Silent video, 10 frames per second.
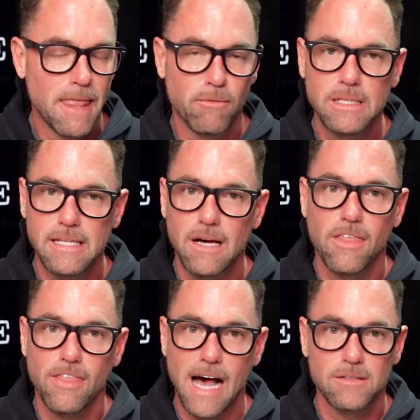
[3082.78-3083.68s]
we sell
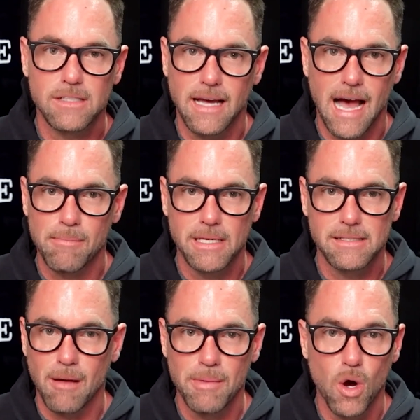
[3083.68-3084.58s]
1,000 copies,
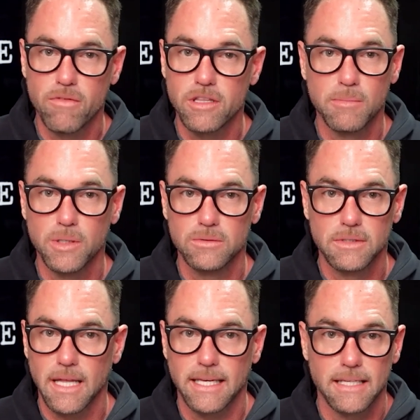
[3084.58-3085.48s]
I'll be over the moon.
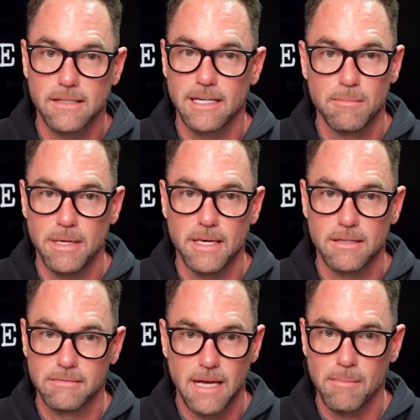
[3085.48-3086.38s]
Like, it's going to
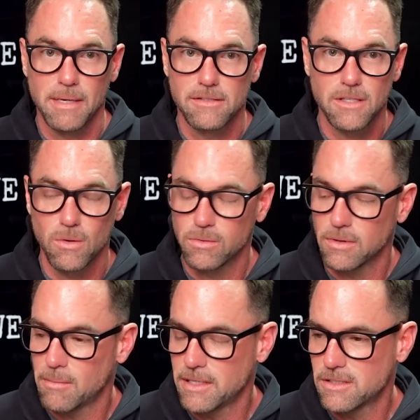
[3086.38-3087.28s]
be, I'll be so
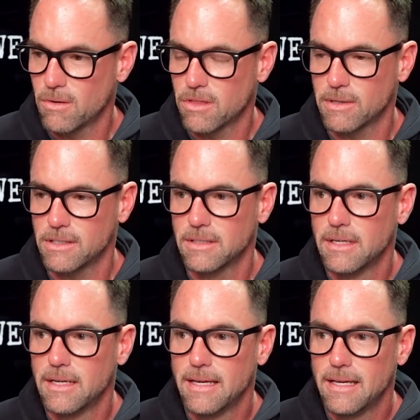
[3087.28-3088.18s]
thrilled.
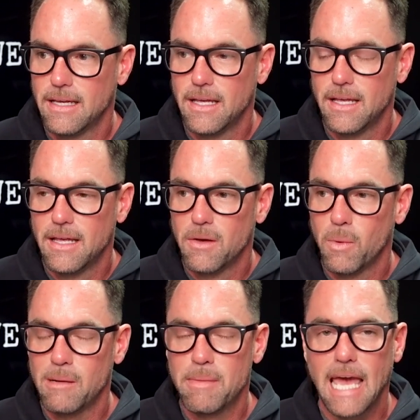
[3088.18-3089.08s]

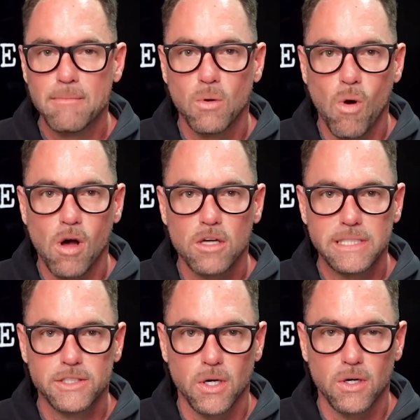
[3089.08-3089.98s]
When it became a Wall
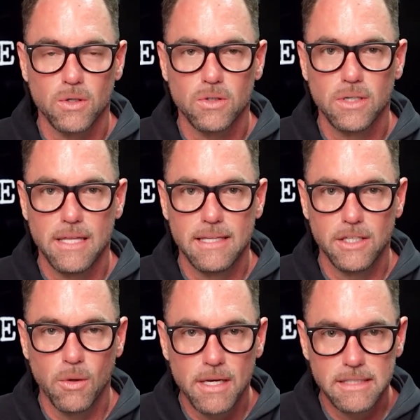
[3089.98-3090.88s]
Street Journal and then
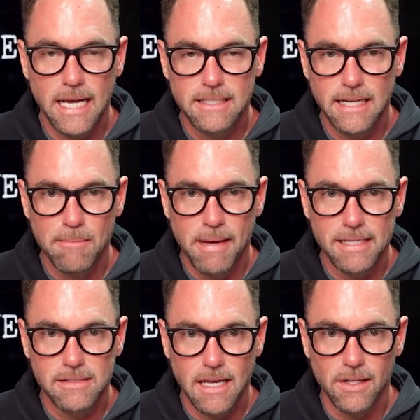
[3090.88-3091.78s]
USA Today
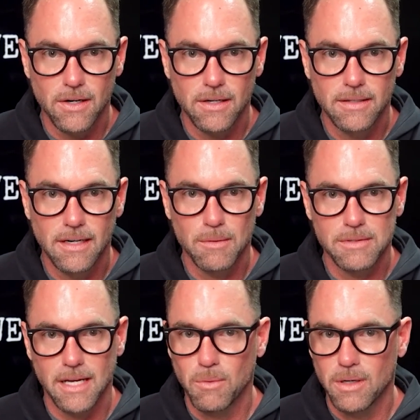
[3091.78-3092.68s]
bestseller, I was
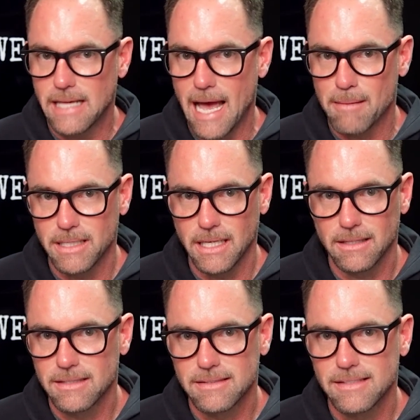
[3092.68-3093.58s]
like, what's happening?
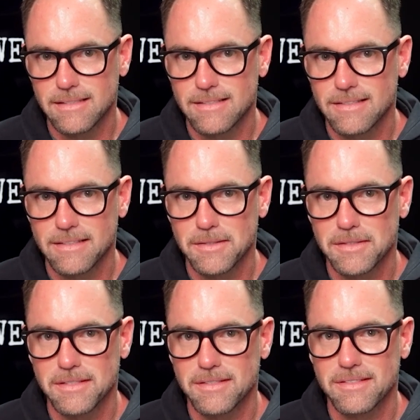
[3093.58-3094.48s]
This is
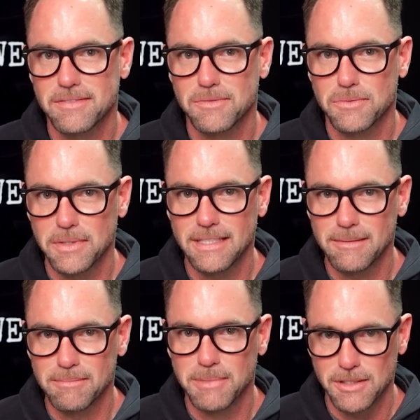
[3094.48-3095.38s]

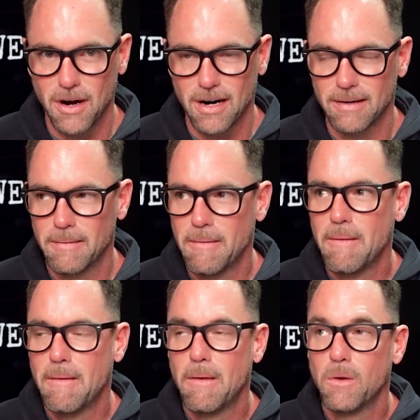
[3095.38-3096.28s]
really bizarre.
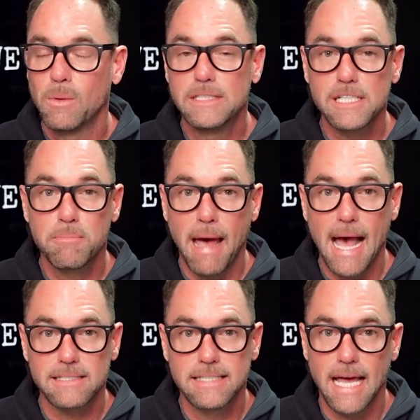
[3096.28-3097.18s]
We just
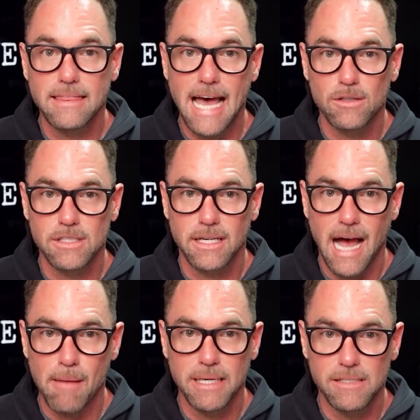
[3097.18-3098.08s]
passed 10,000
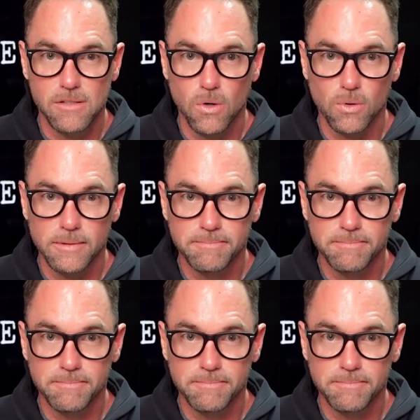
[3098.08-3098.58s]
copies sold.